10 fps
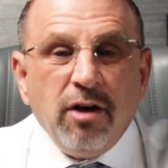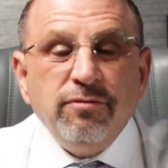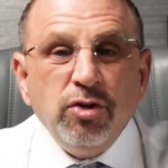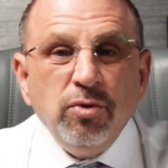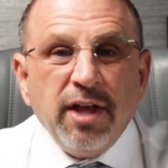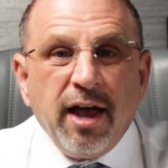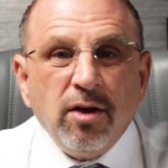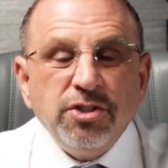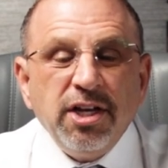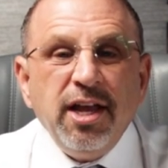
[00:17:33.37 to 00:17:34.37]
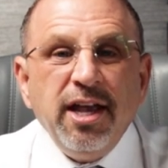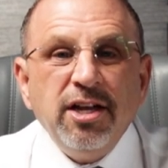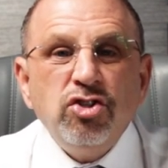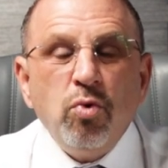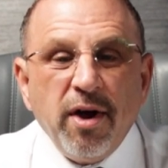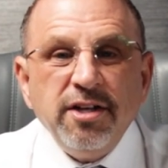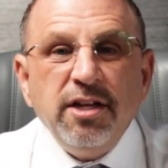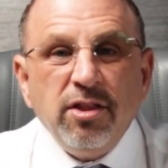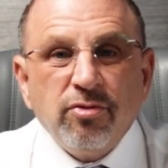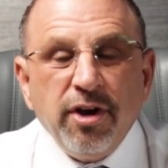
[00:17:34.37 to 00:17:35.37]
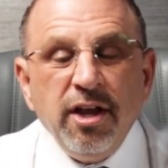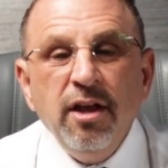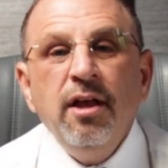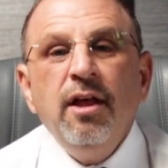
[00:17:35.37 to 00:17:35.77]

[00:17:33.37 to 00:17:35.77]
of 2023.